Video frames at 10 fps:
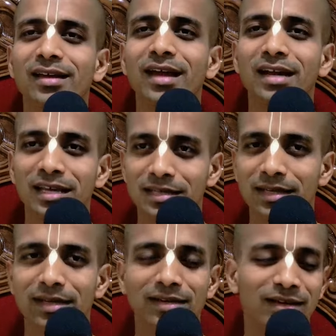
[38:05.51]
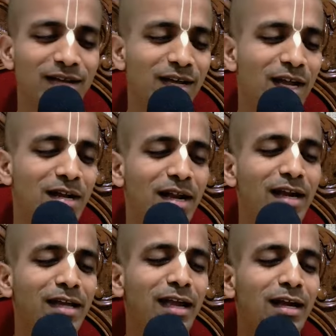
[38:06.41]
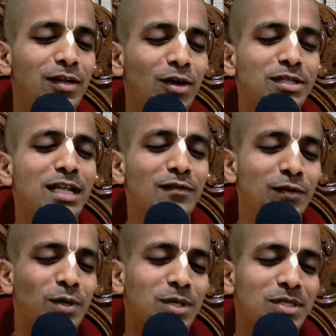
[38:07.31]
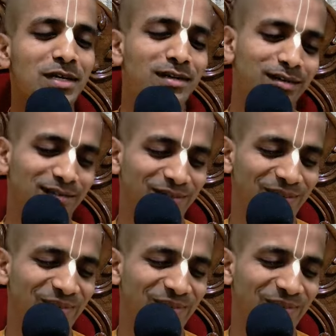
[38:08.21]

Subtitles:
And he is saying, dedicate yourself to Krishna.